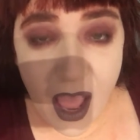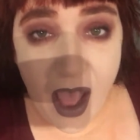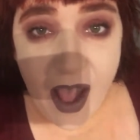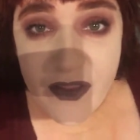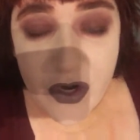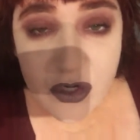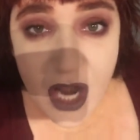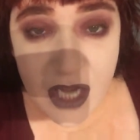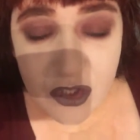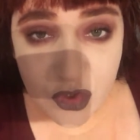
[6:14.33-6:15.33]
And they're
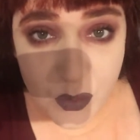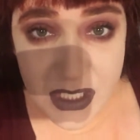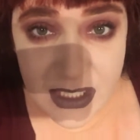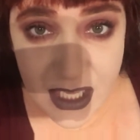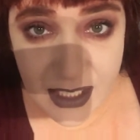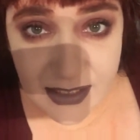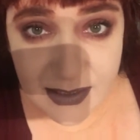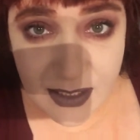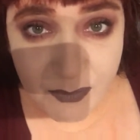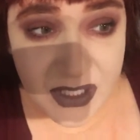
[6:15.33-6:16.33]
not doing
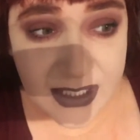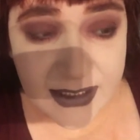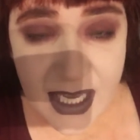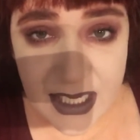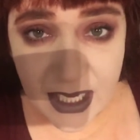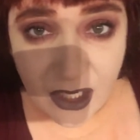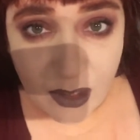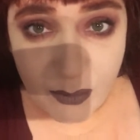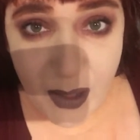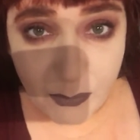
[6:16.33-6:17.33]
this because they care
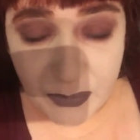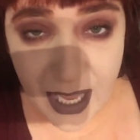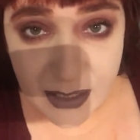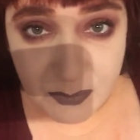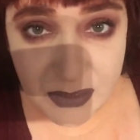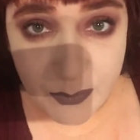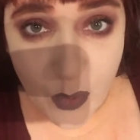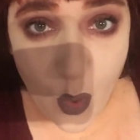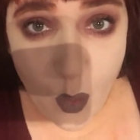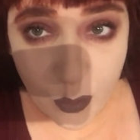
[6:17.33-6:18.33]
about Black people